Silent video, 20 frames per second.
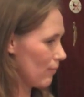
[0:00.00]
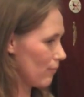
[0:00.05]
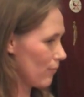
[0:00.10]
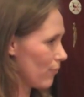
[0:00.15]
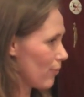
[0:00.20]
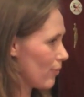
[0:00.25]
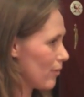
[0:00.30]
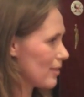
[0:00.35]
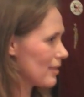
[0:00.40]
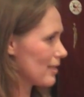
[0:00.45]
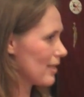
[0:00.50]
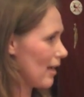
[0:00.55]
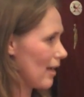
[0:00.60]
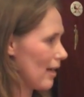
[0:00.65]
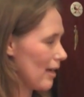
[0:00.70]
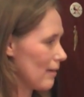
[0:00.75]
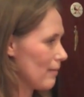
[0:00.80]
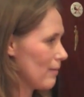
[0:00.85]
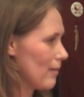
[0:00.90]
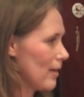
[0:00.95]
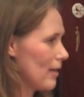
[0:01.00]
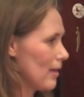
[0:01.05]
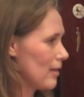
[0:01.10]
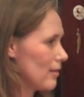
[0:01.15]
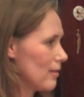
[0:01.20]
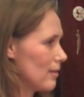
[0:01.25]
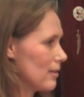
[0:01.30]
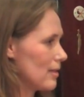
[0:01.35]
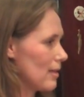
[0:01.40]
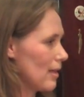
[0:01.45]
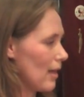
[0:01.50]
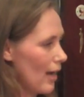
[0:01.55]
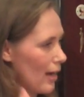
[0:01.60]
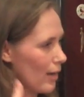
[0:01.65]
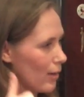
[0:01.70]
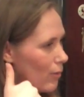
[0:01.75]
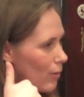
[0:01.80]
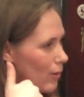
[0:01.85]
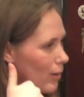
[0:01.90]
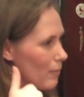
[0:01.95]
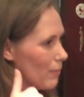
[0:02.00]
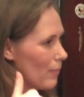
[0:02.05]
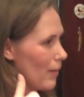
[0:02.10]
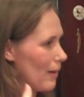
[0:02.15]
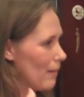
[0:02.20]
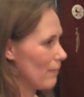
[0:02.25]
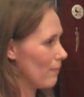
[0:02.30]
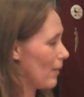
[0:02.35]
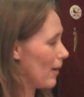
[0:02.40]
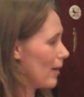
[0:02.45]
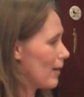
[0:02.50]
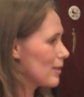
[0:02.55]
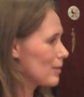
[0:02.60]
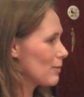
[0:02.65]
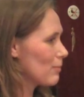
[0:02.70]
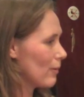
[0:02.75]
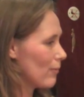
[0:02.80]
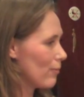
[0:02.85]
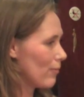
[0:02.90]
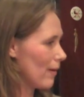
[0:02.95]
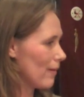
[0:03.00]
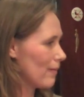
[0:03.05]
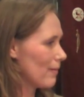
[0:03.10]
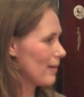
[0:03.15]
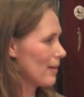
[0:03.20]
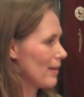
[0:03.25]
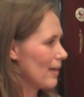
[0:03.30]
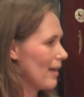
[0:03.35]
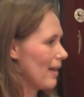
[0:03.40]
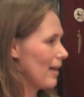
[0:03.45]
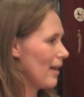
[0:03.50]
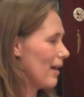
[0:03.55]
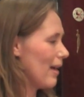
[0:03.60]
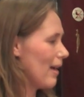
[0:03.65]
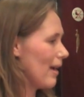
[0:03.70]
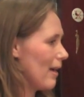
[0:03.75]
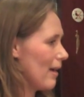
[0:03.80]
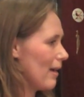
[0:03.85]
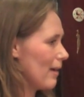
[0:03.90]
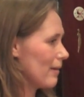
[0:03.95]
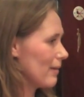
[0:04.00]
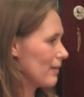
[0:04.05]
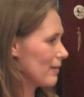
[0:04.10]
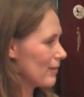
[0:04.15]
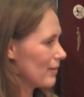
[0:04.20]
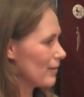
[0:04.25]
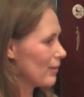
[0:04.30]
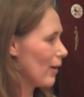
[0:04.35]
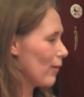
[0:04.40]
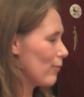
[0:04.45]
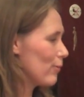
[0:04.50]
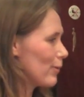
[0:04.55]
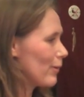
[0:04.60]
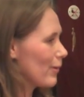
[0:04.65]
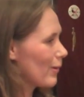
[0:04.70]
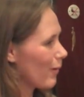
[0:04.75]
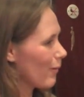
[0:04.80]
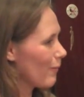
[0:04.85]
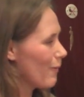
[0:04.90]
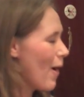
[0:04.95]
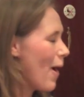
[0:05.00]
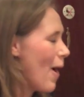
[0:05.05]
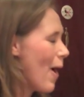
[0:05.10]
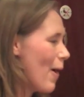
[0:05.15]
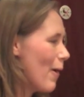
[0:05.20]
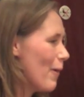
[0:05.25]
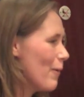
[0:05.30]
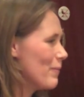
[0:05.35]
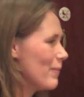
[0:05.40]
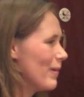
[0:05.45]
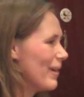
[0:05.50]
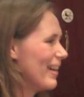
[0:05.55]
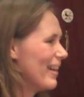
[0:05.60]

fertile. Dus I calling my husband van, you have to come home. We